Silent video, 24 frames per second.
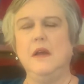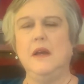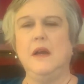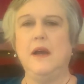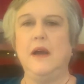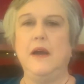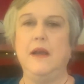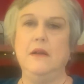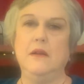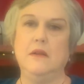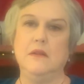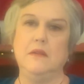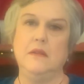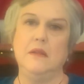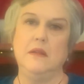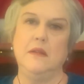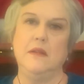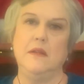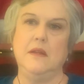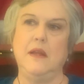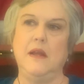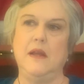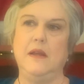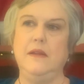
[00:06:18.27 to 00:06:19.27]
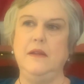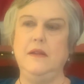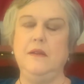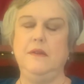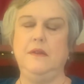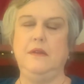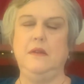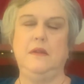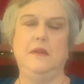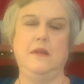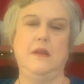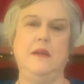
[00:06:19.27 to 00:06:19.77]
I don't think
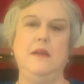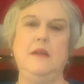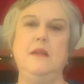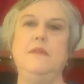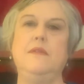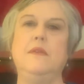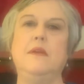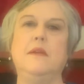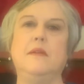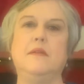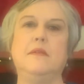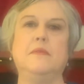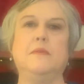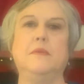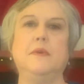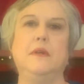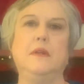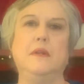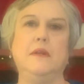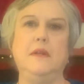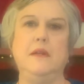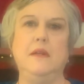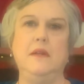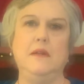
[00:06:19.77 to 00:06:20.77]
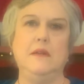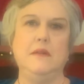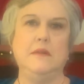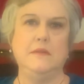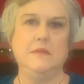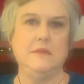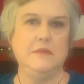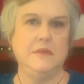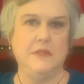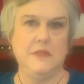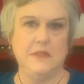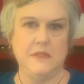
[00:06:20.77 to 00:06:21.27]
anything's really
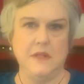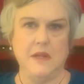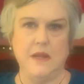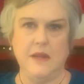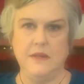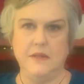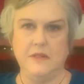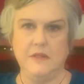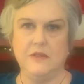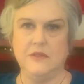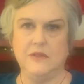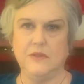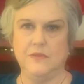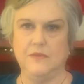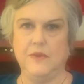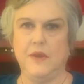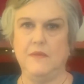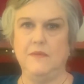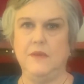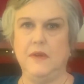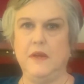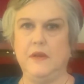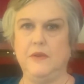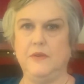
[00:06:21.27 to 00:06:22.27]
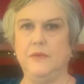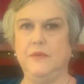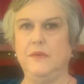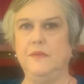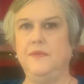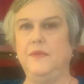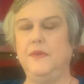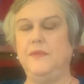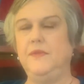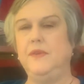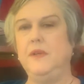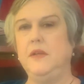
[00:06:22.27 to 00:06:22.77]
designed to survive
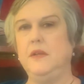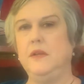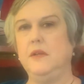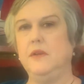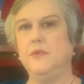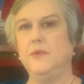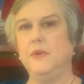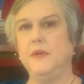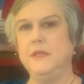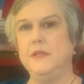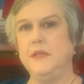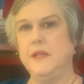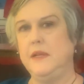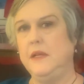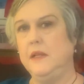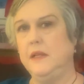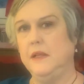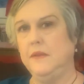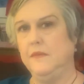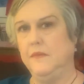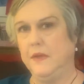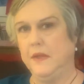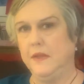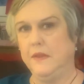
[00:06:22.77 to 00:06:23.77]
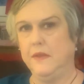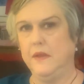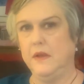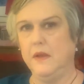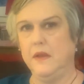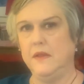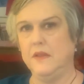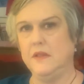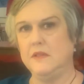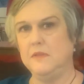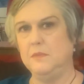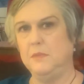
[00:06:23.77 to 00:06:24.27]
115 degrees, any living thing on
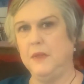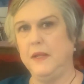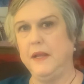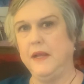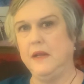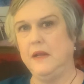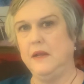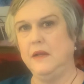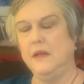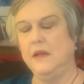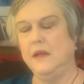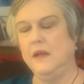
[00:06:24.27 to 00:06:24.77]
this planet,